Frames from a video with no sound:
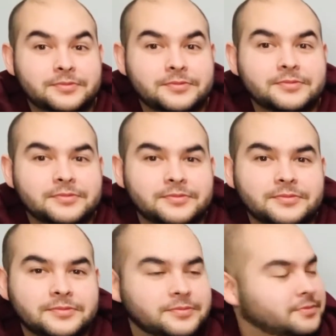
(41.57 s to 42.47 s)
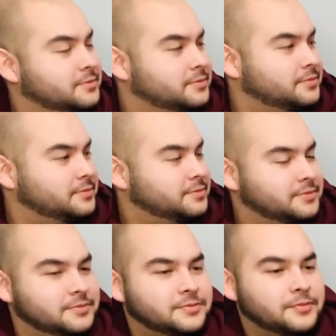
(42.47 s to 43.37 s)

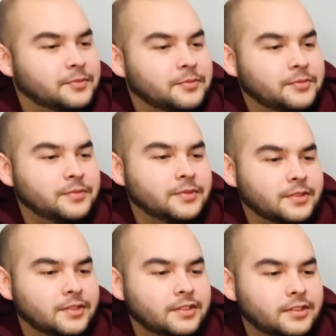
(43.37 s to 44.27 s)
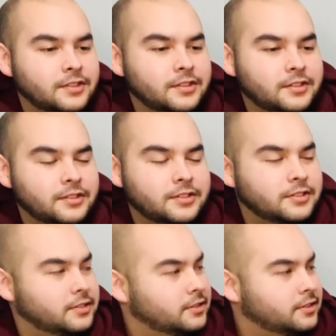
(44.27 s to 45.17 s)

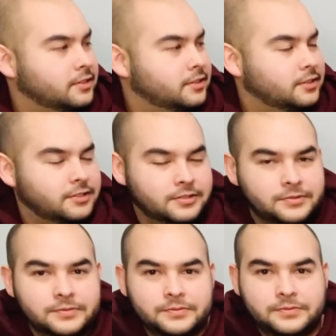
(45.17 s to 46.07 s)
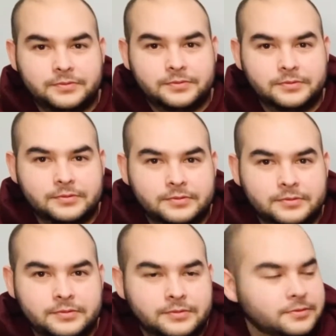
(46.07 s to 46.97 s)

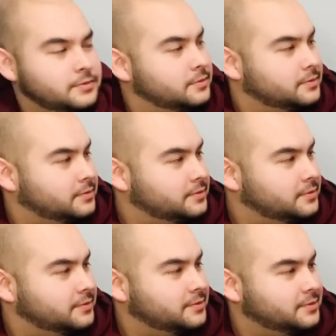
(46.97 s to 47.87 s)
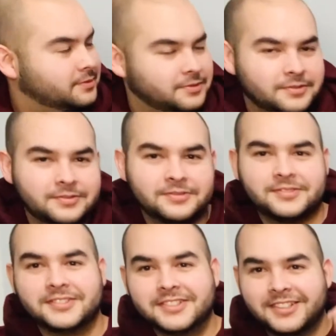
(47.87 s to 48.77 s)

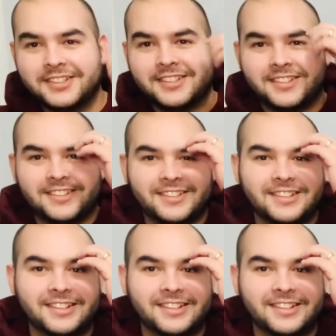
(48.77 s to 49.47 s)
(silent)